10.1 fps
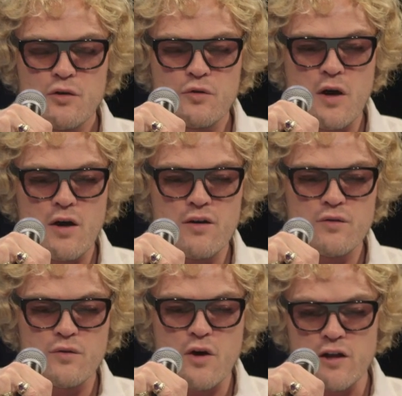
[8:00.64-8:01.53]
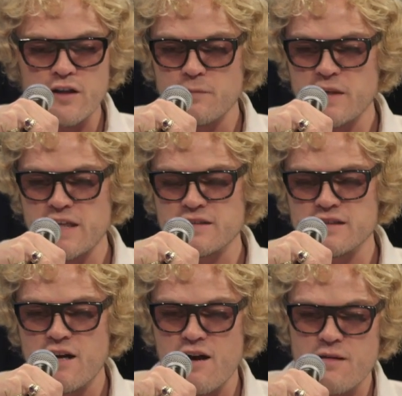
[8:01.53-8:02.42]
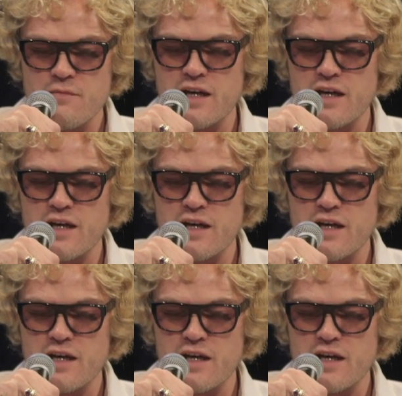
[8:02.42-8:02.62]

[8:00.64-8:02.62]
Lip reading: who called on me at the time.